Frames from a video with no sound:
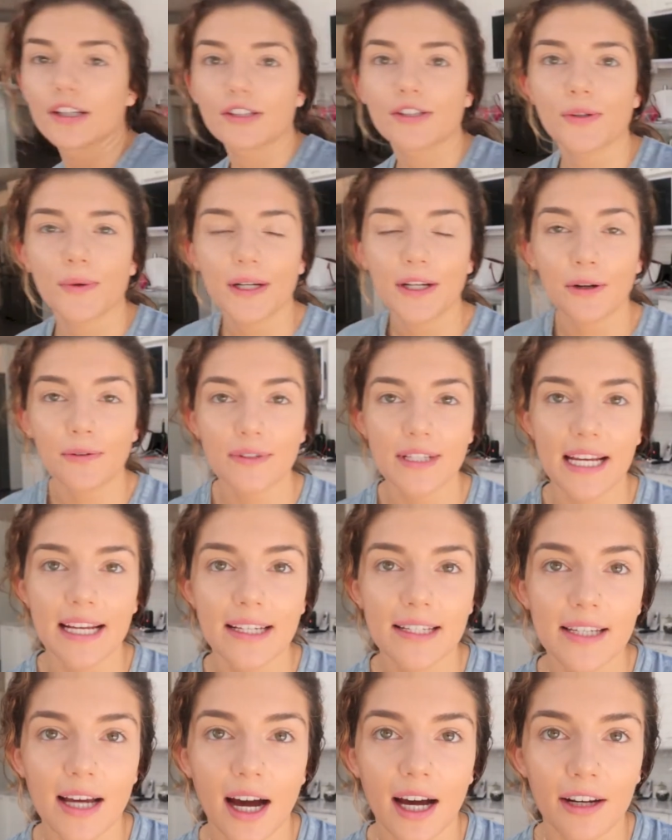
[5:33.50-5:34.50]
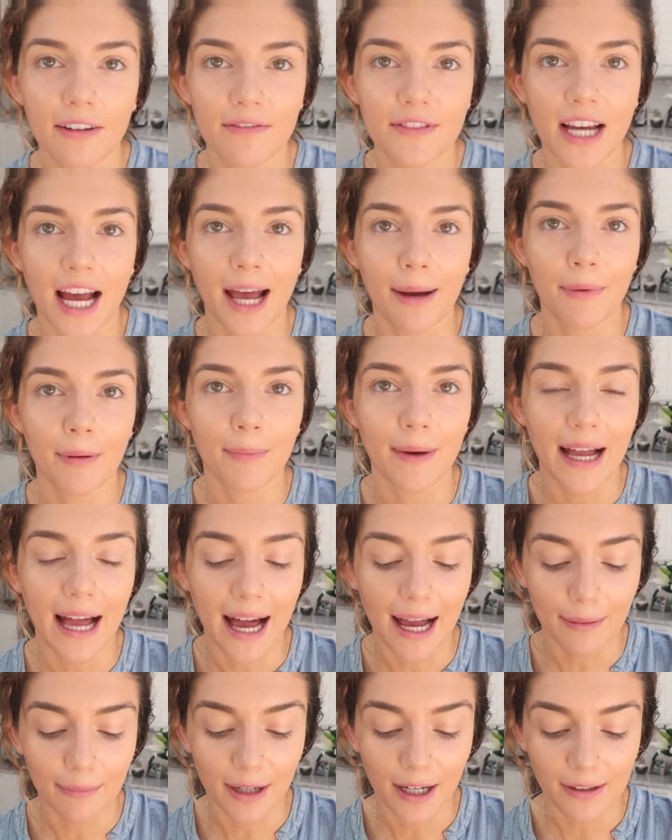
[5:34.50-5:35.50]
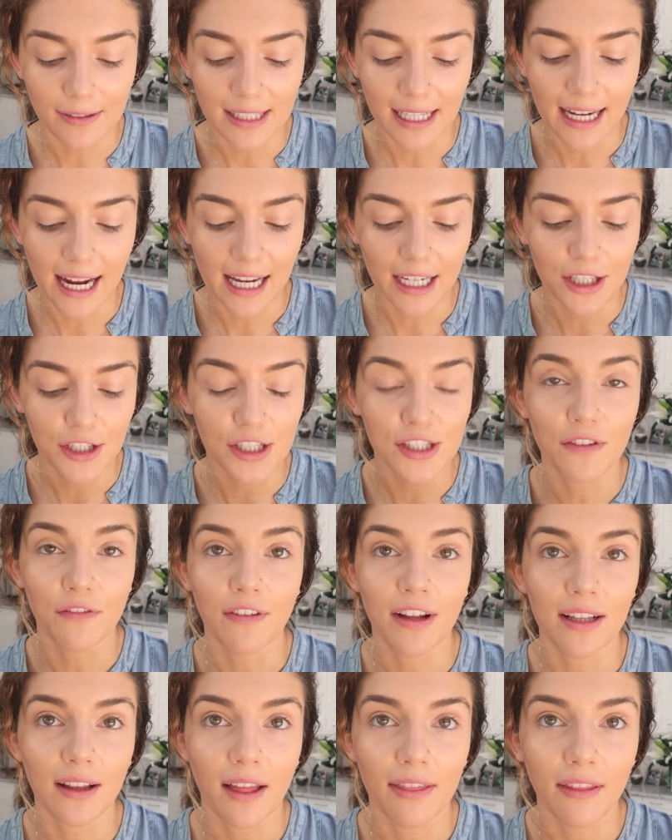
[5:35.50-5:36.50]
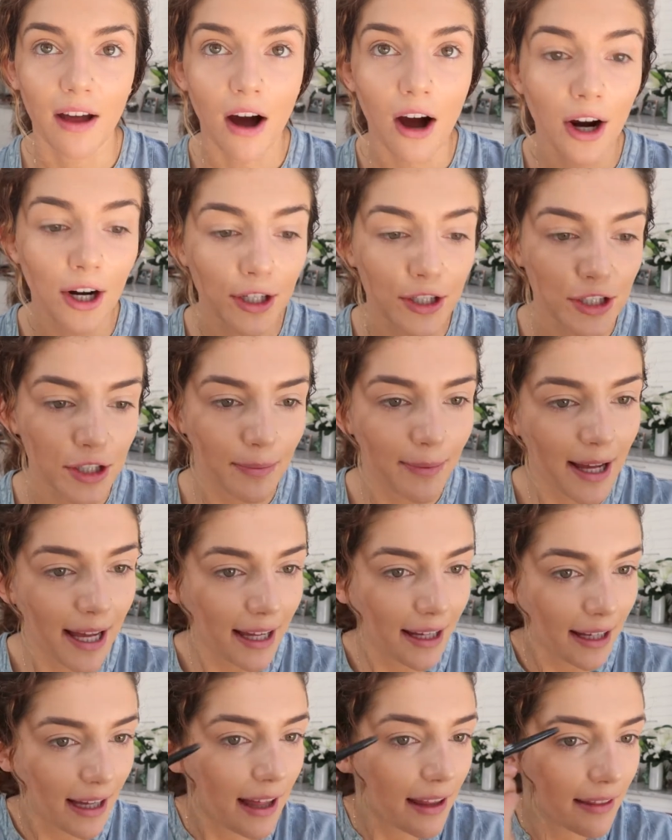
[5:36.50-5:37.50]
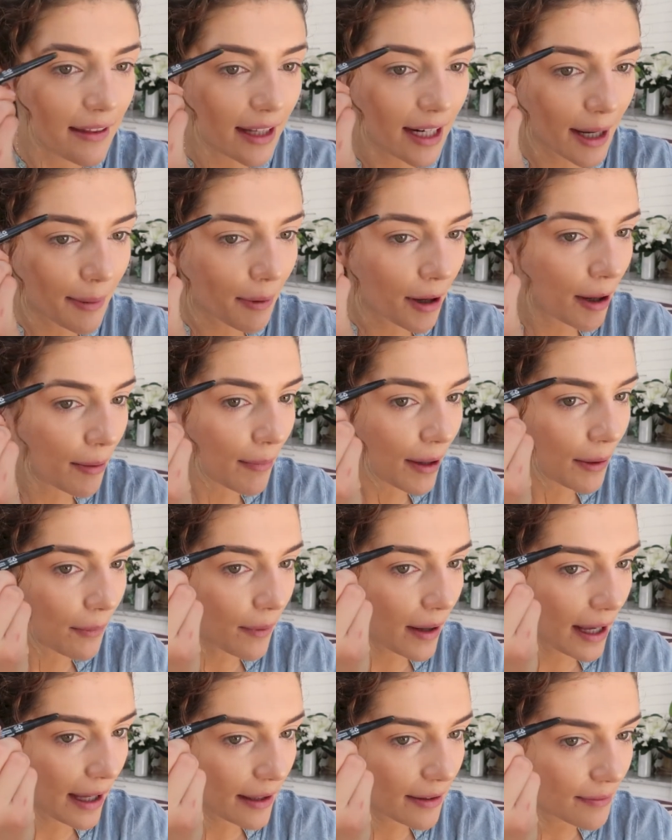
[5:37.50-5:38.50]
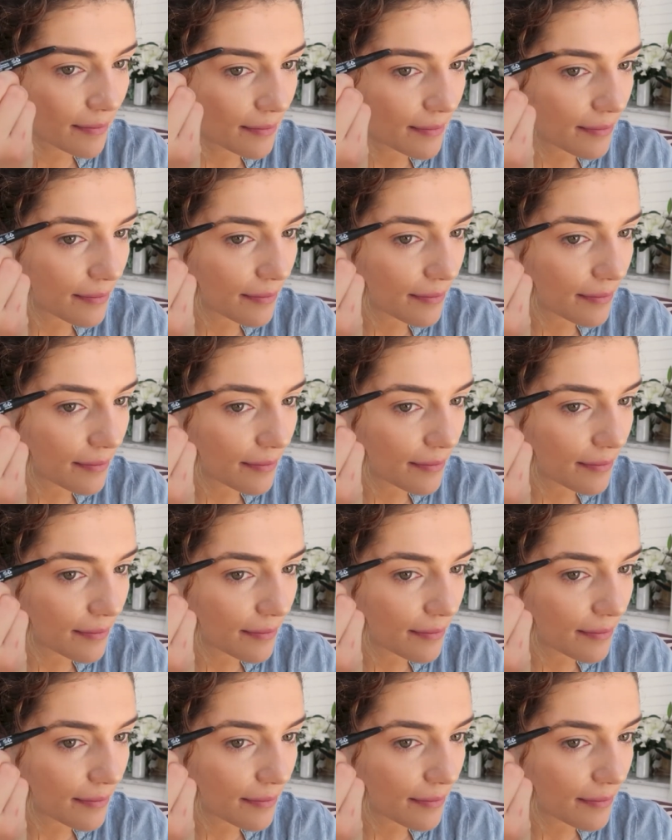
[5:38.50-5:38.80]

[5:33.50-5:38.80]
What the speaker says: So I don't take a ton of time on my eyebrows. I kind of just fill in the arch a bit, and then I'm on my way.